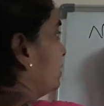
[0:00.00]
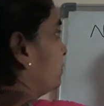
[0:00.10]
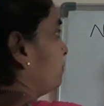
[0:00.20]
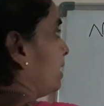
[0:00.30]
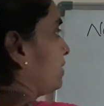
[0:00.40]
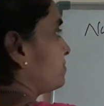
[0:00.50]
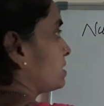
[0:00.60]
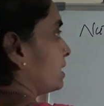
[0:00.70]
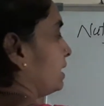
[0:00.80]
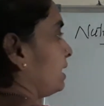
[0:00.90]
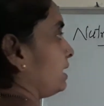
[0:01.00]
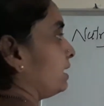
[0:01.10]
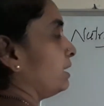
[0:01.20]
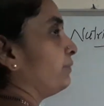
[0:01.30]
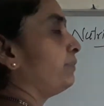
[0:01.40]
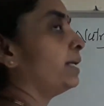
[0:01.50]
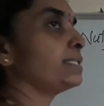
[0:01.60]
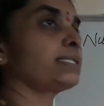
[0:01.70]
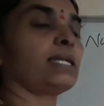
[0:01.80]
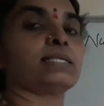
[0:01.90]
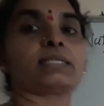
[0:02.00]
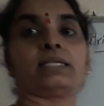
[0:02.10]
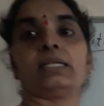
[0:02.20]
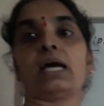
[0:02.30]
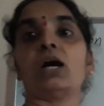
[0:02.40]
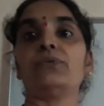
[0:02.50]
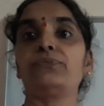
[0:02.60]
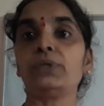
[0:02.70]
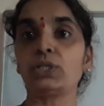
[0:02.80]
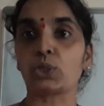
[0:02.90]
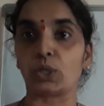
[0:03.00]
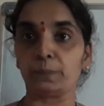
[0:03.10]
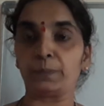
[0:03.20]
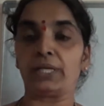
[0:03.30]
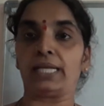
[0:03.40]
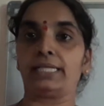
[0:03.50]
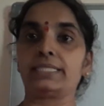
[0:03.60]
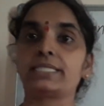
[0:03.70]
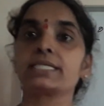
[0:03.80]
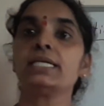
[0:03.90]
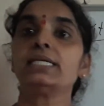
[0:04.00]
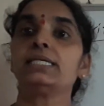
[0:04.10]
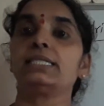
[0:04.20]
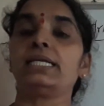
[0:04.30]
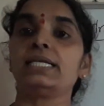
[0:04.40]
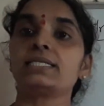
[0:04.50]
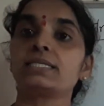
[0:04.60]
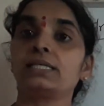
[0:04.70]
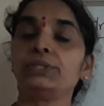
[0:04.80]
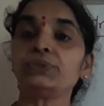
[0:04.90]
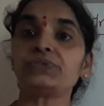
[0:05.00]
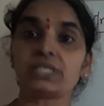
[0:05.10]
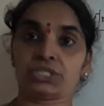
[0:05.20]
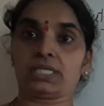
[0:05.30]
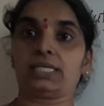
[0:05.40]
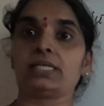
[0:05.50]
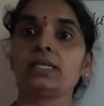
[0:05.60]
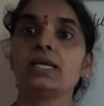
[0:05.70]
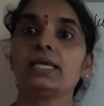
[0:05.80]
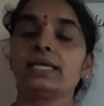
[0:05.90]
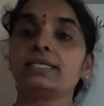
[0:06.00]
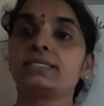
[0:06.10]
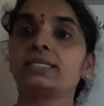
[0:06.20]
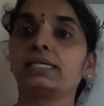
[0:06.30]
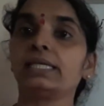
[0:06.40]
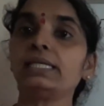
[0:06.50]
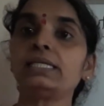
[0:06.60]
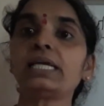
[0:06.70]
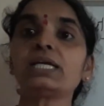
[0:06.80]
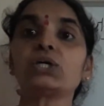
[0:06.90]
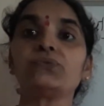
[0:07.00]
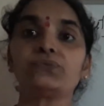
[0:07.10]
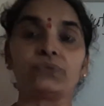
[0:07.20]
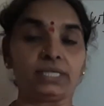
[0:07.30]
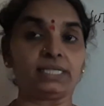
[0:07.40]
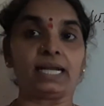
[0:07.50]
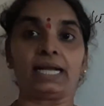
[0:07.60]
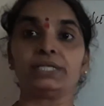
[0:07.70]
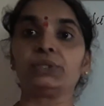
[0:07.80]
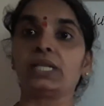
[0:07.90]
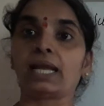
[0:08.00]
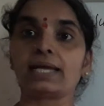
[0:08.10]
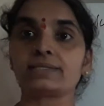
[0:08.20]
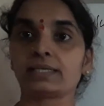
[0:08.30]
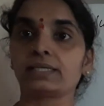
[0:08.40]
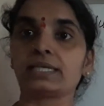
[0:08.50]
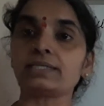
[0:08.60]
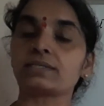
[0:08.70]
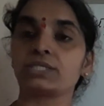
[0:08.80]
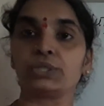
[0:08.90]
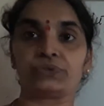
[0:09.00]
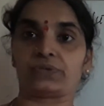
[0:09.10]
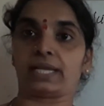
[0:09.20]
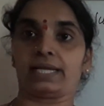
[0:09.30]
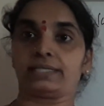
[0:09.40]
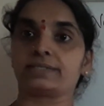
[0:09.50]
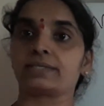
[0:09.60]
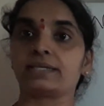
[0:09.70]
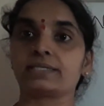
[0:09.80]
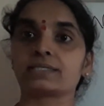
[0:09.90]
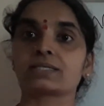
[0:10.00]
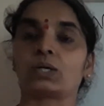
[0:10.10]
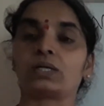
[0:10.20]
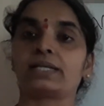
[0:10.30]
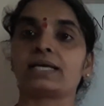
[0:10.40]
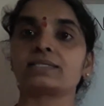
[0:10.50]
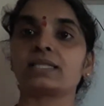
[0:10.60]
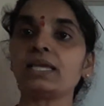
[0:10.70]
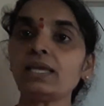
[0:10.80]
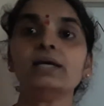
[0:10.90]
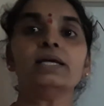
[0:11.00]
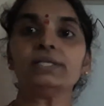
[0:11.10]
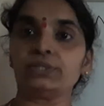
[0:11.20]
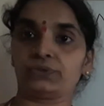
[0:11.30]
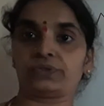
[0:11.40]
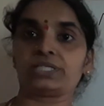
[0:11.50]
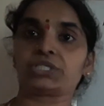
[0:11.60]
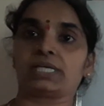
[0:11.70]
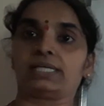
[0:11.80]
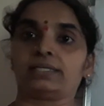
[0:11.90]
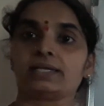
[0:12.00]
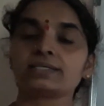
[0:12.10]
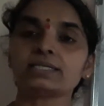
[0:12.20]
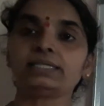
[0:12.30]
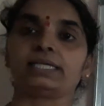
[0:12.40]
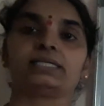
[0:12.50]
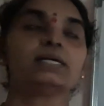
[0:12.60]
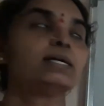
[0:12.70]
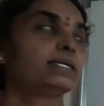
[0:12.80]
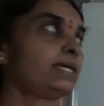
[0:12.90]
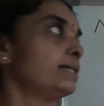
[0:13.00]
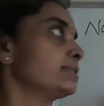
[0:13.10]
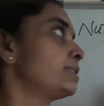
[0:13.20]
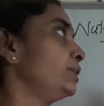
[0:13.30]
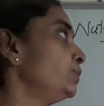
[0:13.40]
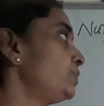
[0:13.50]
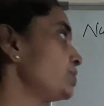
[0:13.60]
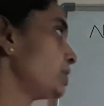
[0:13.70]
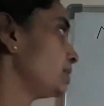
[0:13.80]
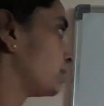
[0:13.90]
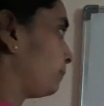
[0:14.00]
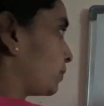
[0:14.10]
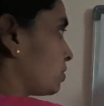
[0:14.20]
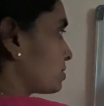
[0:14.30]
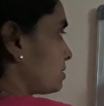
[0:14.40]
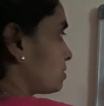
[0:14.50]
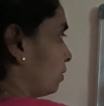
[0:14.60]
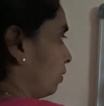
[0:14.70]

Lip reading: We have studied in the first lesson our food components, that is the nutrition is the intake of food and utilizing its nutrients. It is called as the nutrition, isn't it? Yes, the nutrition is the process